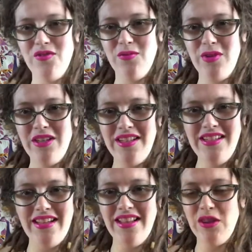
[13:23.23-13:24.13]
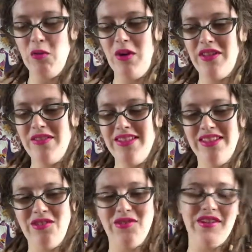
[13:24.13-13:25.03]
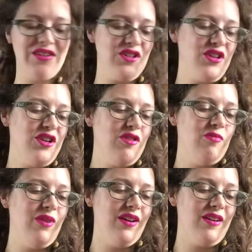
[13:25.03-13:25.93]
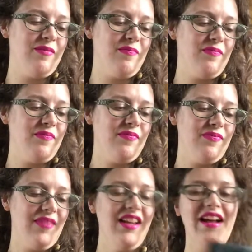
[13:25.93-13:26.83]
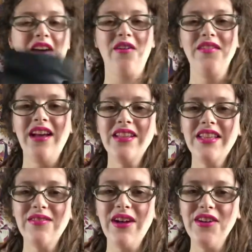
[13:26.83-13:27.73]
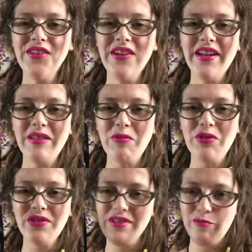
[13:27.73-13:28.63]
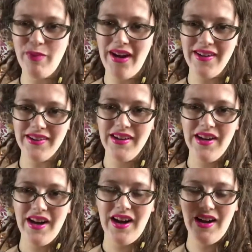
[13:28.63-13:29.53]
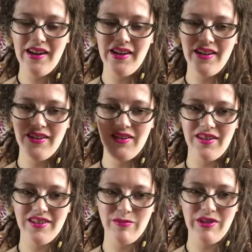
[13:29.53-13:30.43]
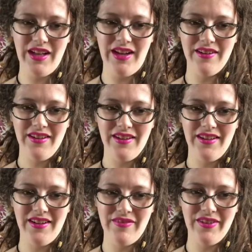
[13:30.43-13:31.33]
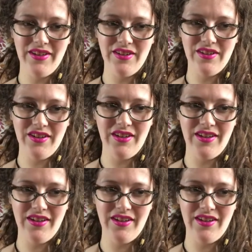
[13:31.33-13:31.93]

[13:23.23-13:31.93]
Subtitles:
We did get the one that was in the orange, but anyhow, now that the regular 8 Immortals is back, I got some of that, and I figured